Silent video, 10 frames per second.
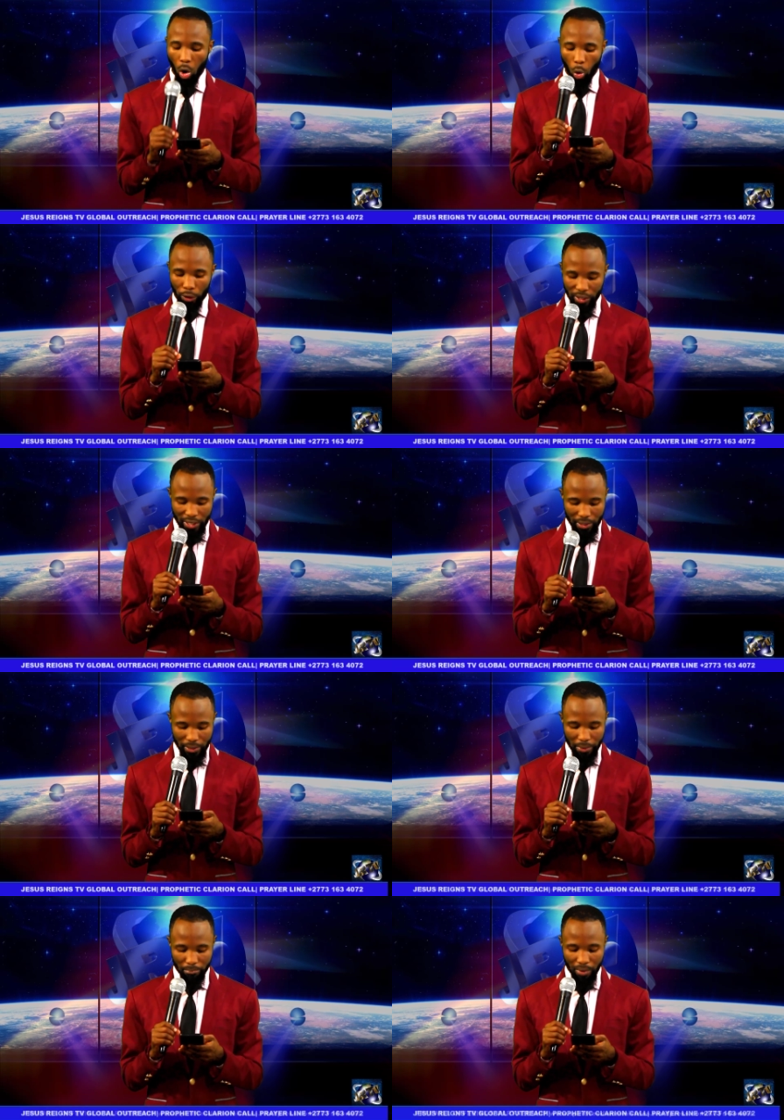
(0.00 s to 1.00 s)
or
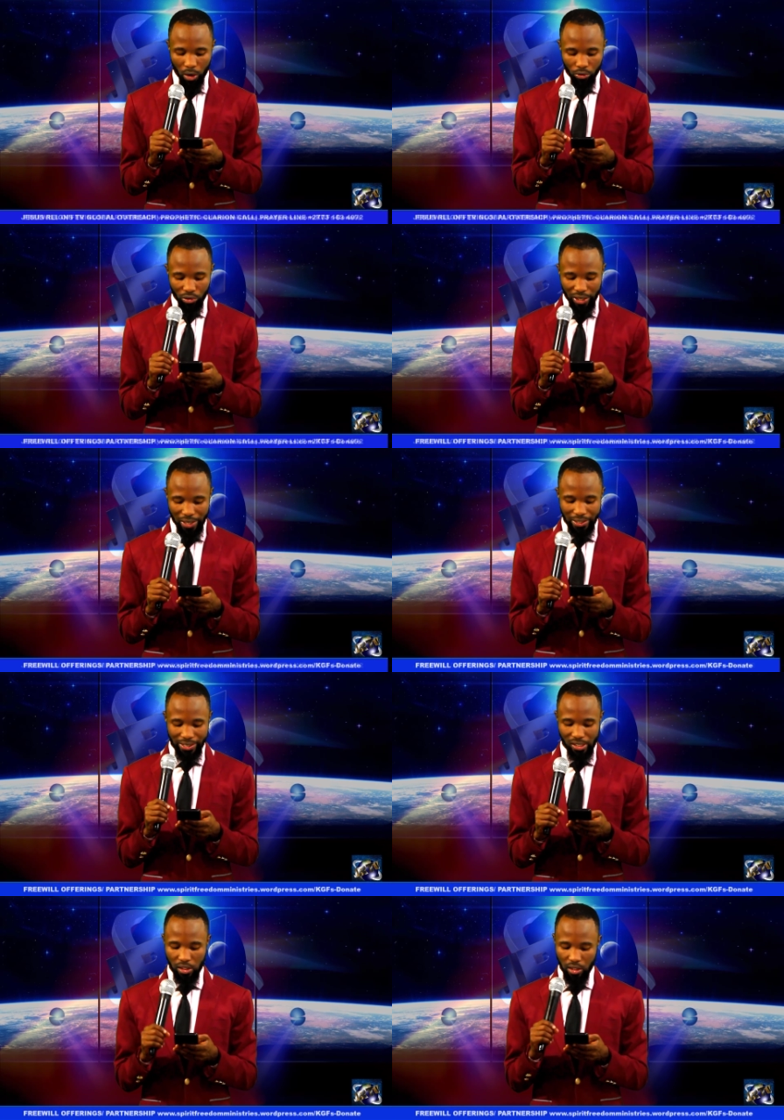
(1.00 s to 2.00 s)
in the
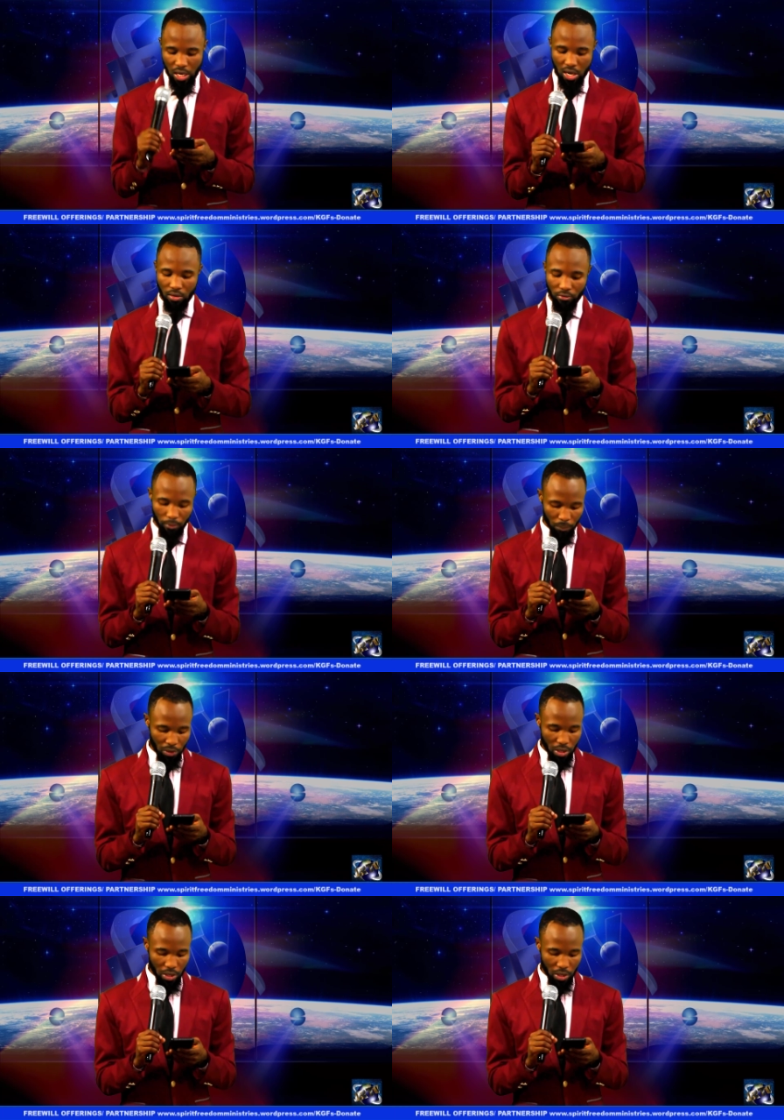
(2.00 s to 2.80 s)
mountainous cave.